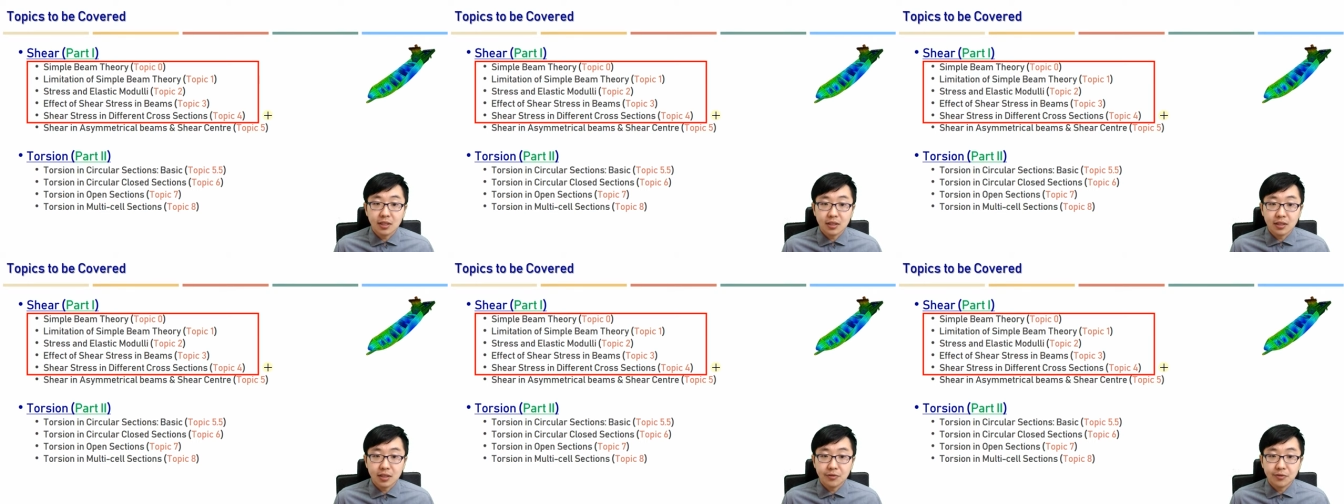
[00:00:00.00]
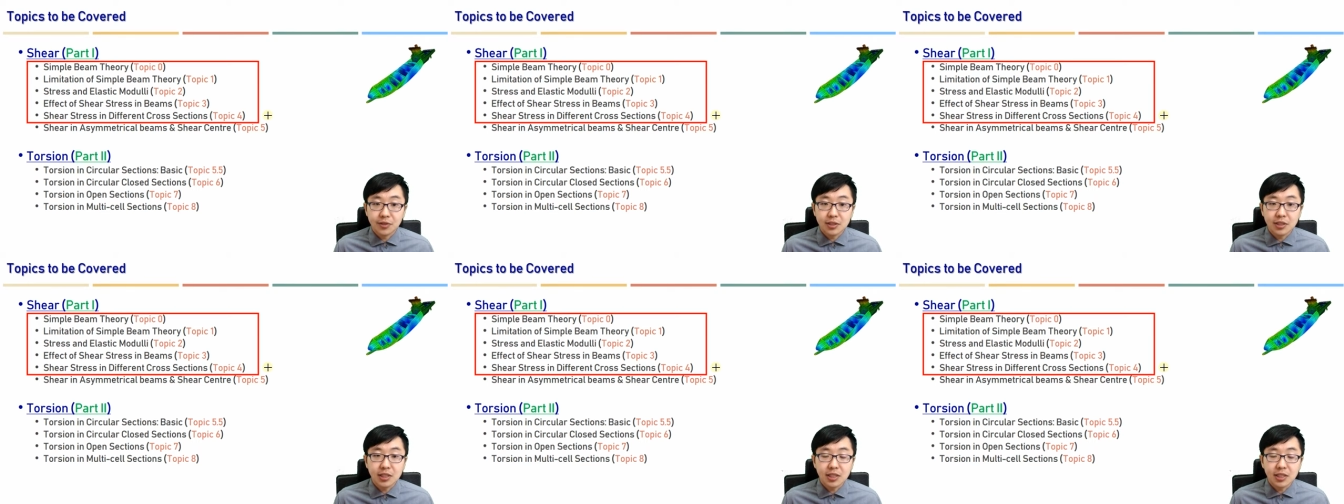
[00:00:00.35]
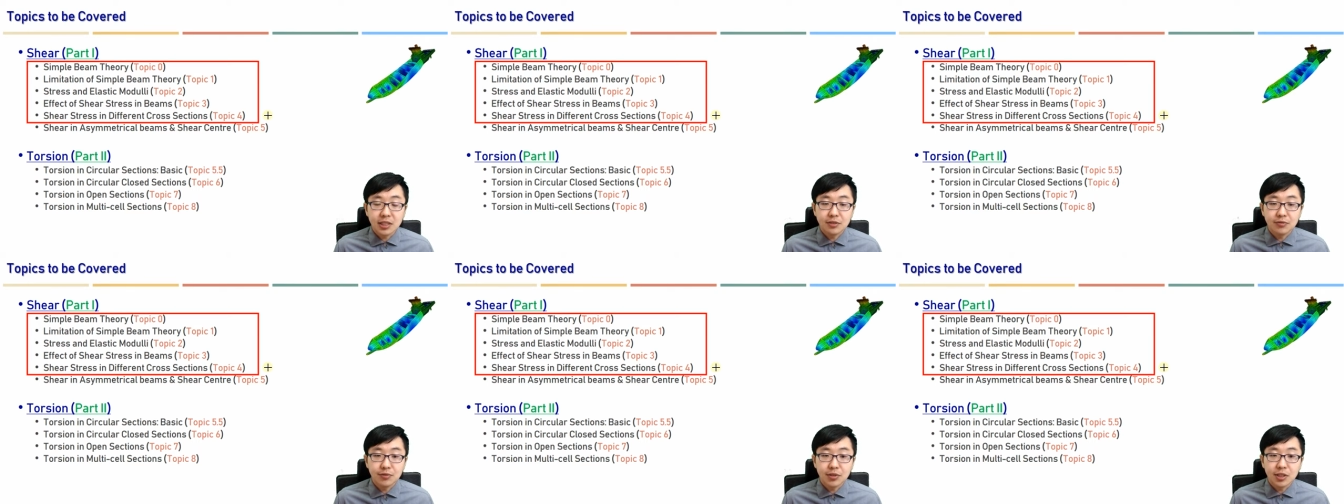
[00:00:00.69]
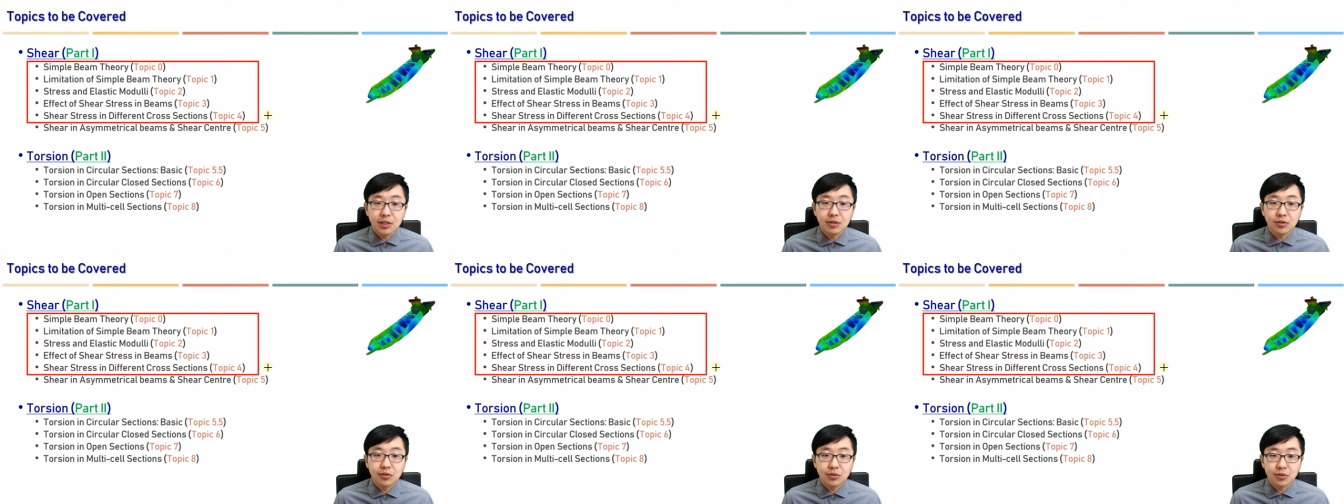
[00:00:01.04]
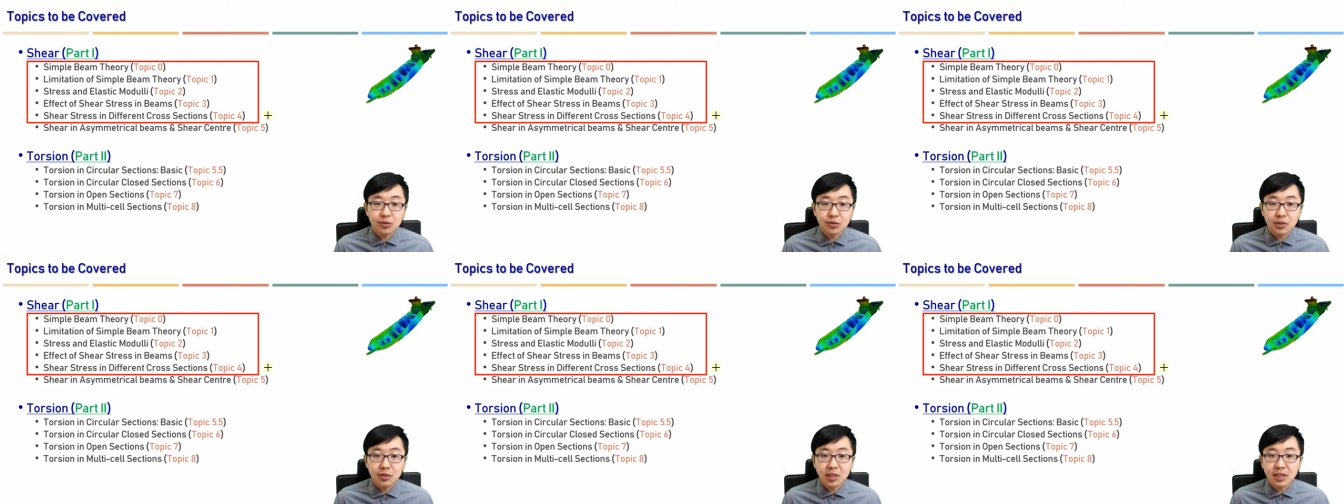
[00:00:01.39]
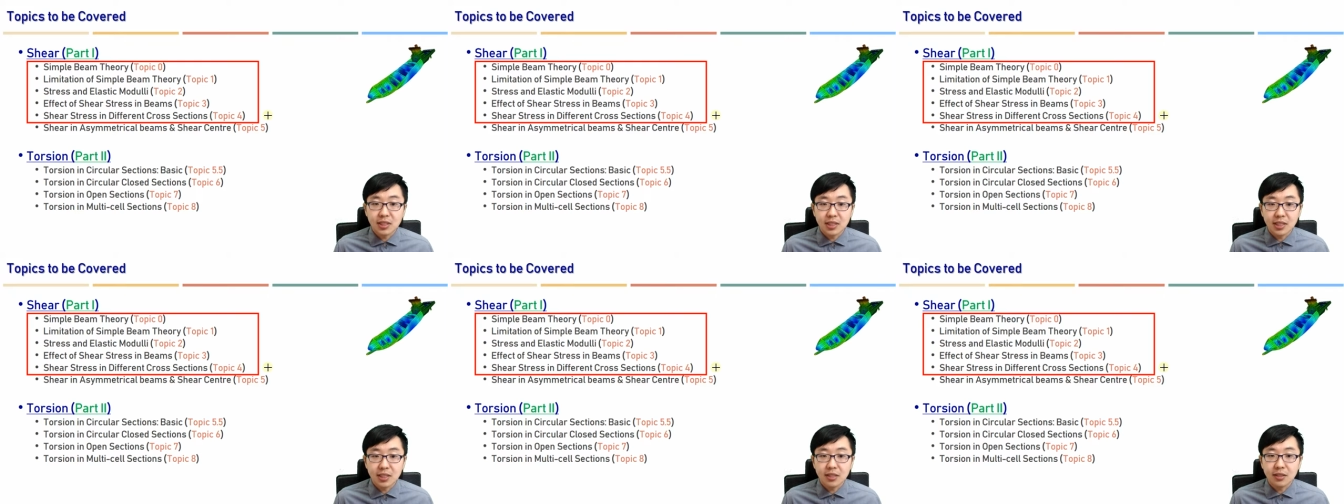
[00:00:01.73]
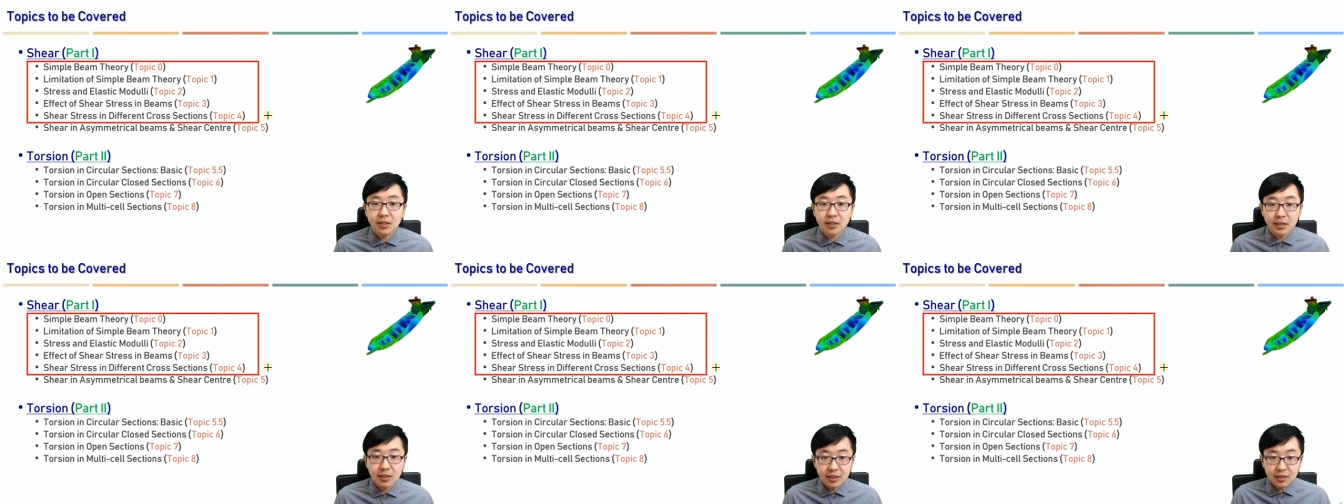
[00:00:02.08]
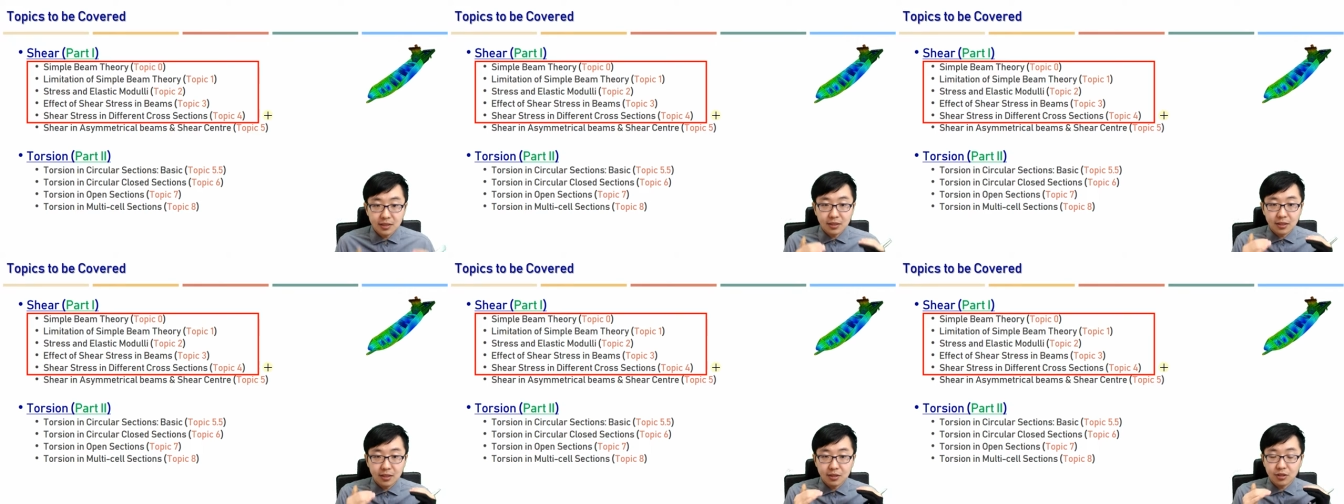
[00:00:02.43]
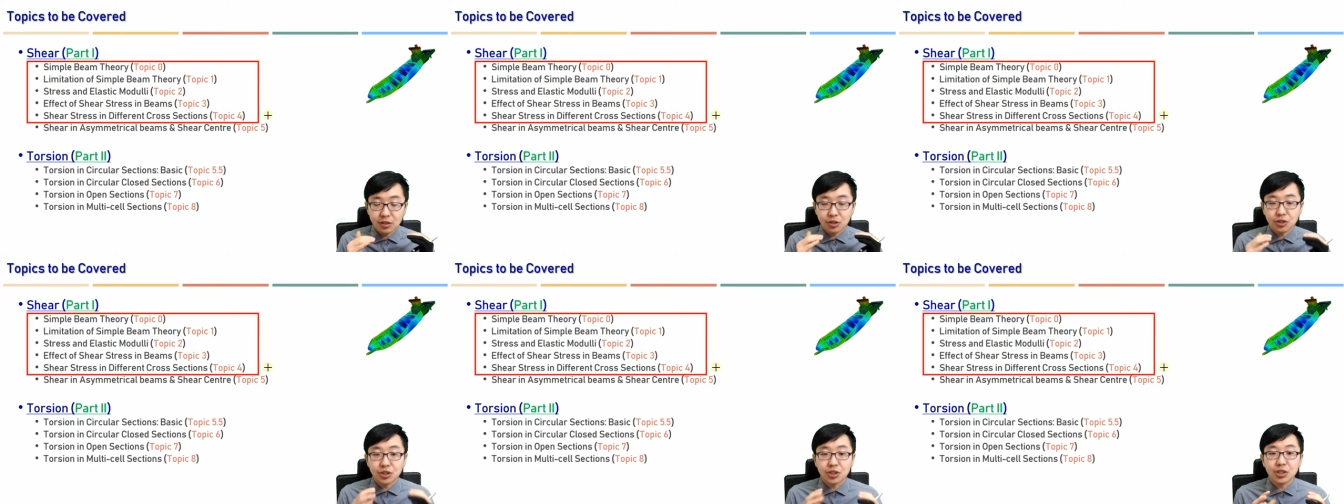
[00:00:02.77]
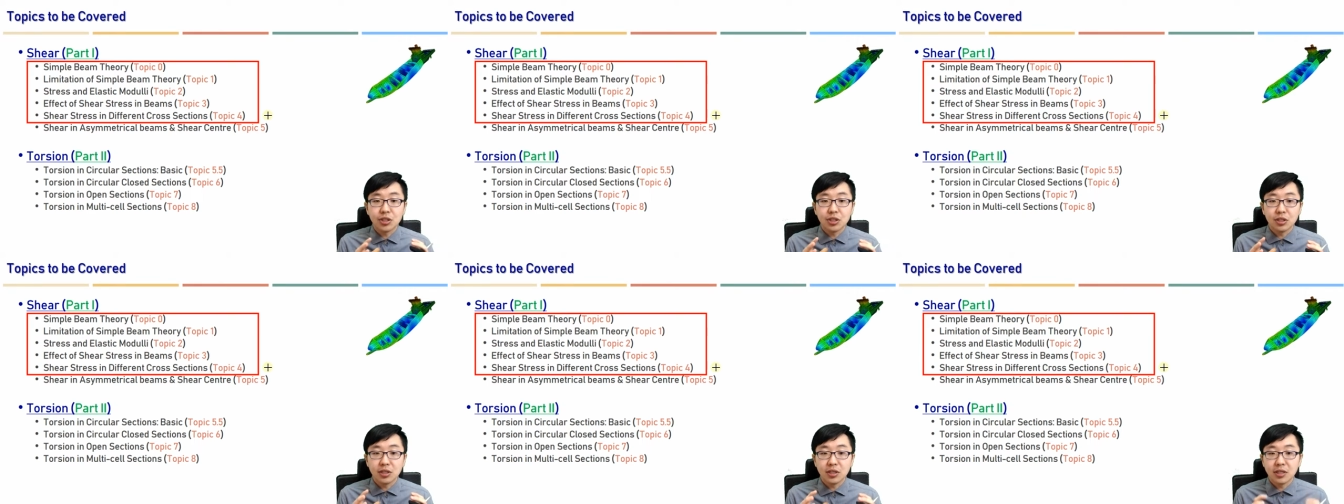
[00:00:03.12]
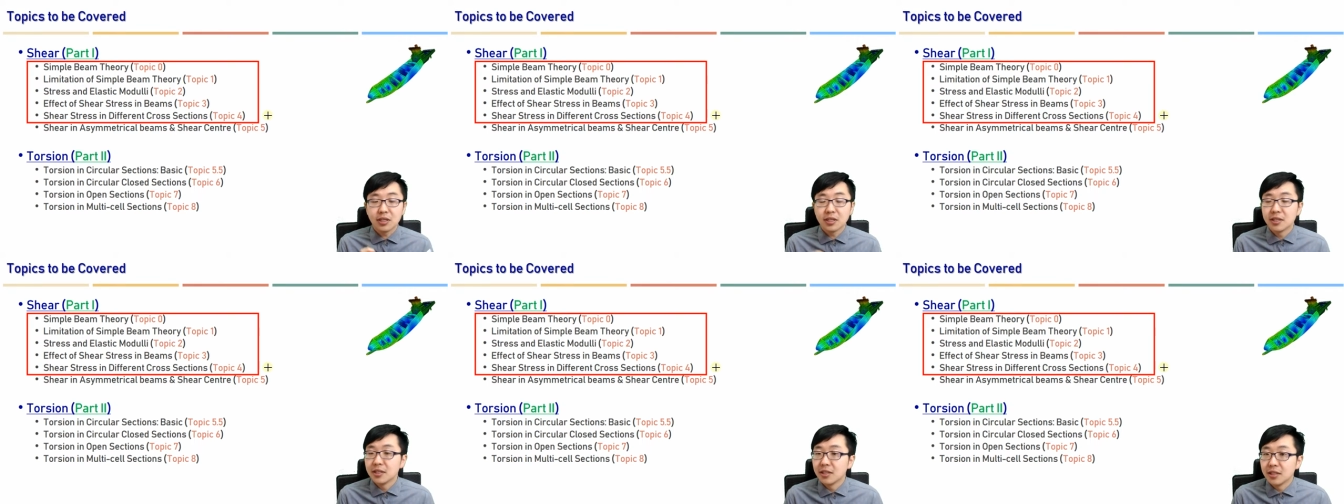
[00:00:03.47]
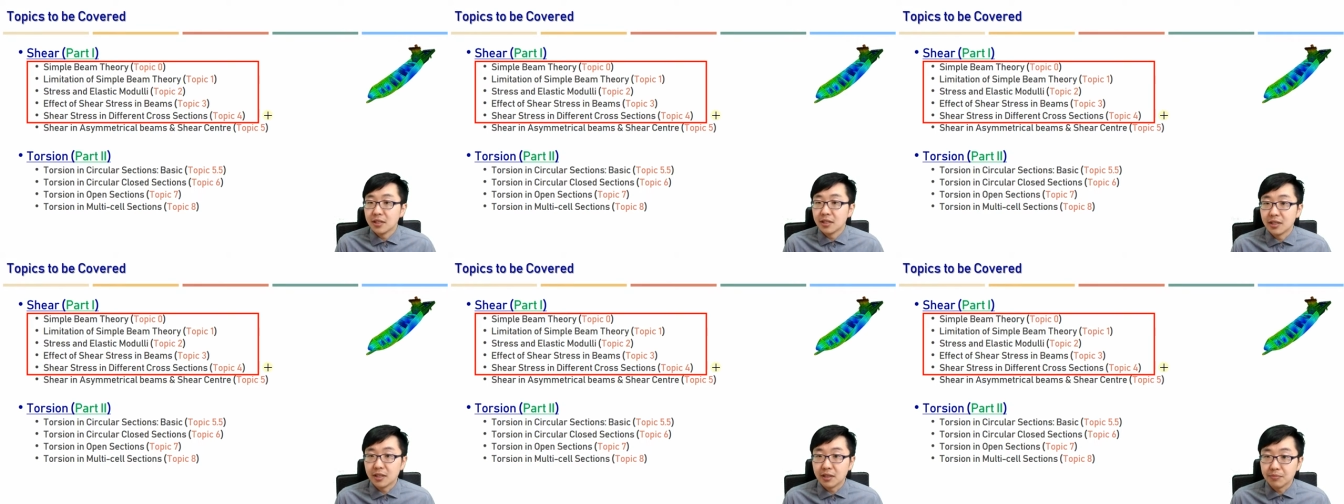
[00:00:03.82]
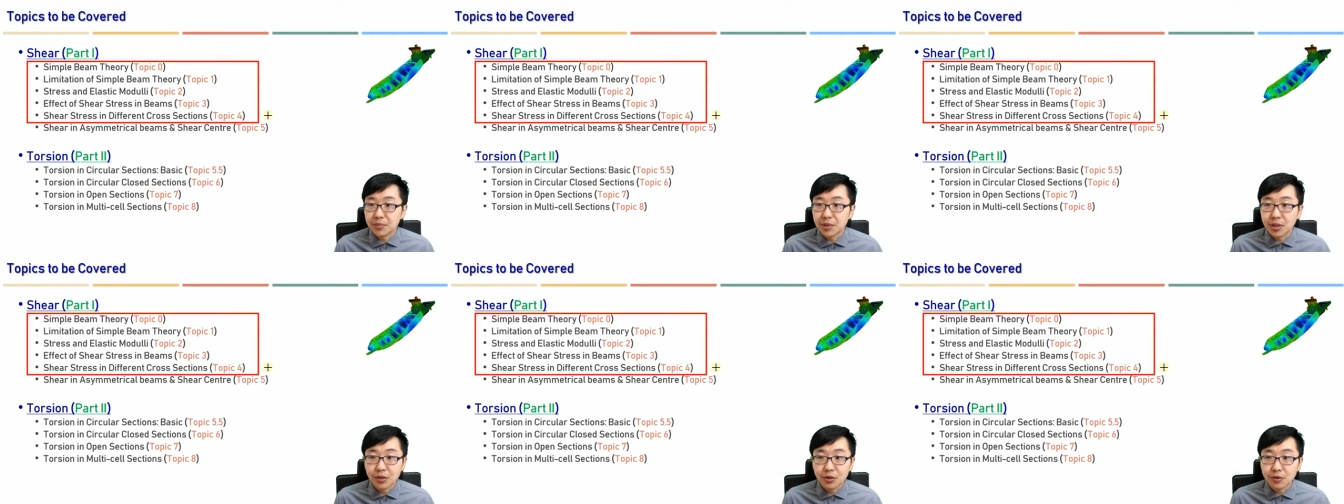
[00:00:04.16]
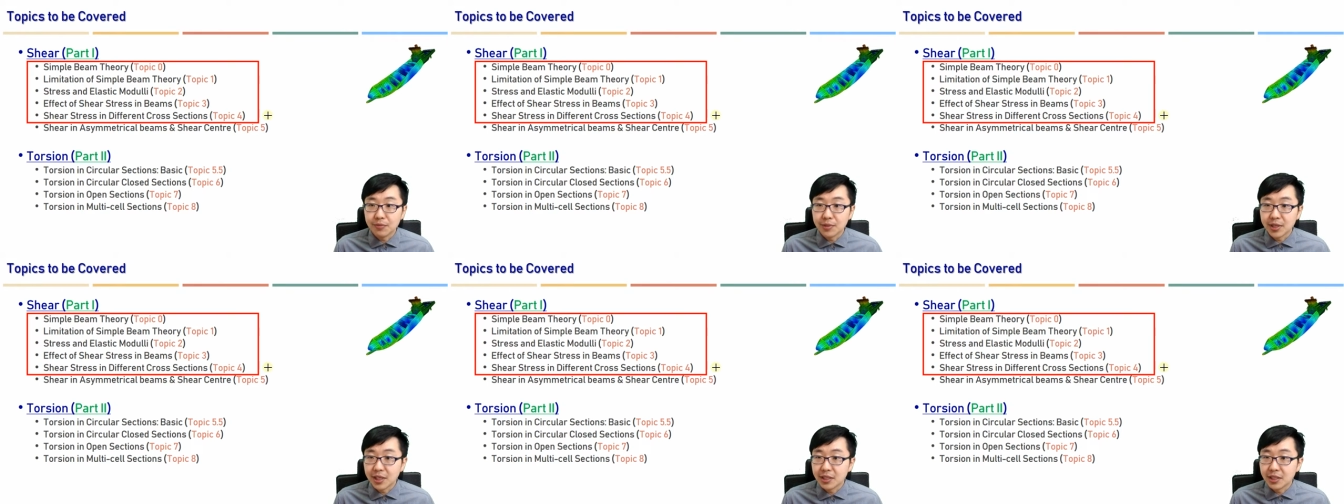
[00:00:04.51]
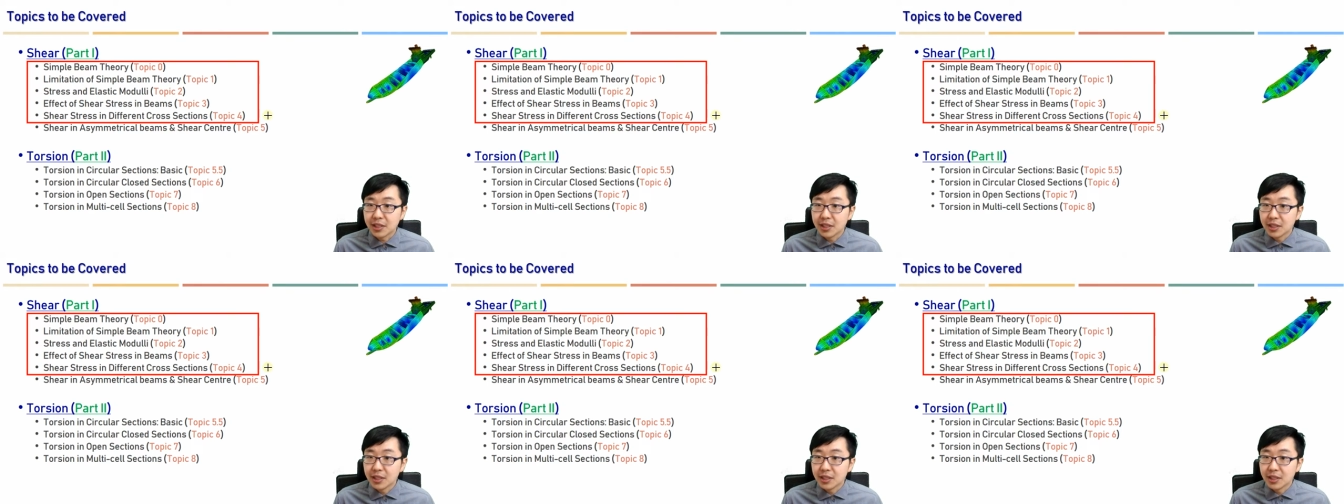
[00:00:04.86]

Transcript: The reason is we need to consider the shear phenomenon,